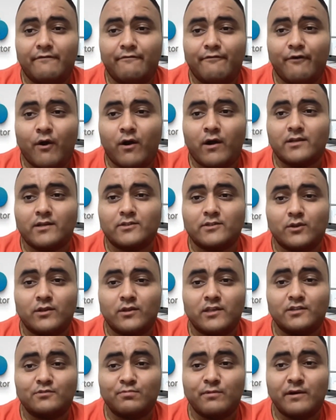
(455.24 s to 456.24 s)
focus on
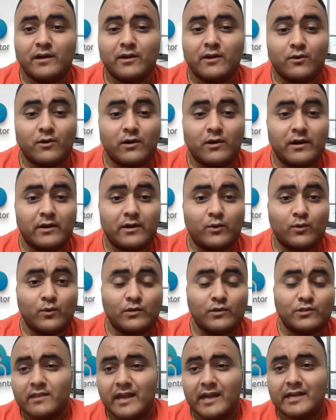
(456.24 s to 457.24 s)
this particular
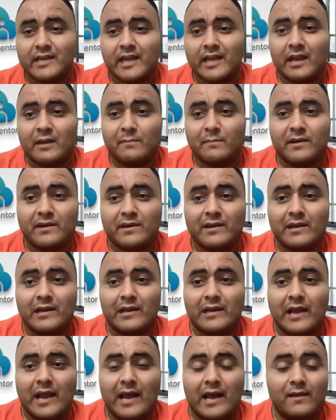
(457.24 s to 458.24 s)
tool that can be
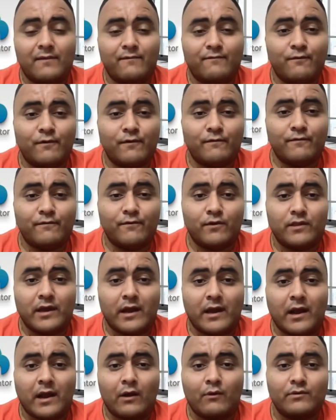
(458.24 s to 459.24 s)
really helpful for the
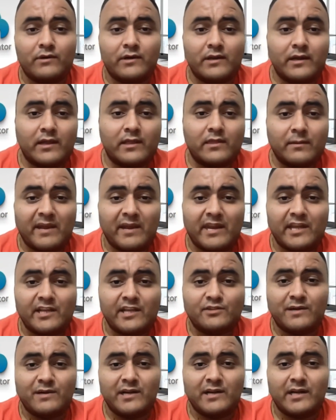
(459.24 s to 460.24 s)
accounting and
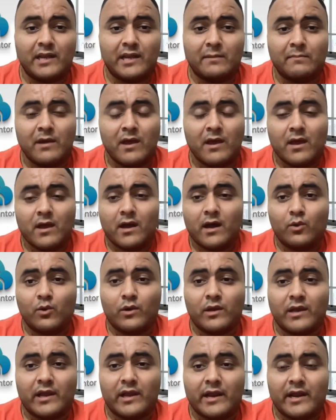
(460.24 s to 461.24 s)
management team
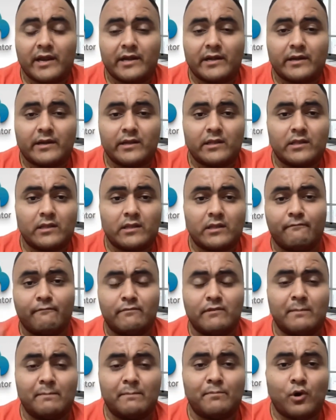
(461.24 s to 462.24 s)
looking at
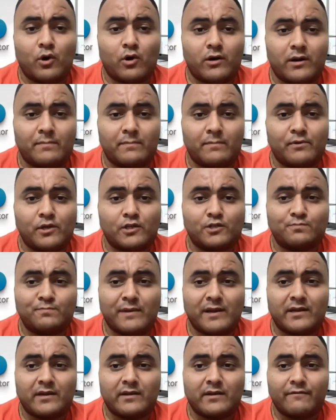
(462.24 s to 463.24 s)
the broader
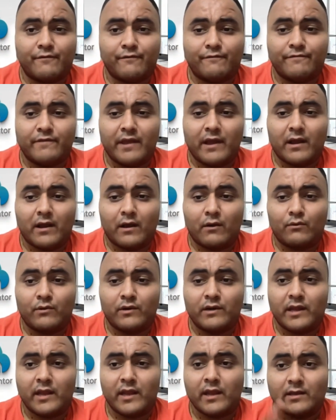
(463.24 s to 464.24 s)
perspective of the
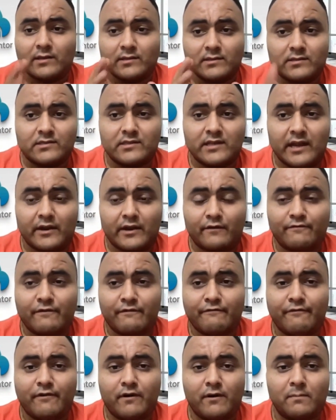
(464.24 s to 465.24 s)
accounting side of the
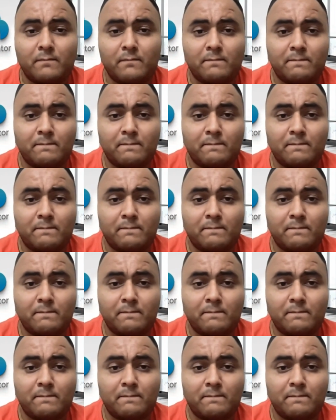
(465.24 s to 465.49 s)
firm.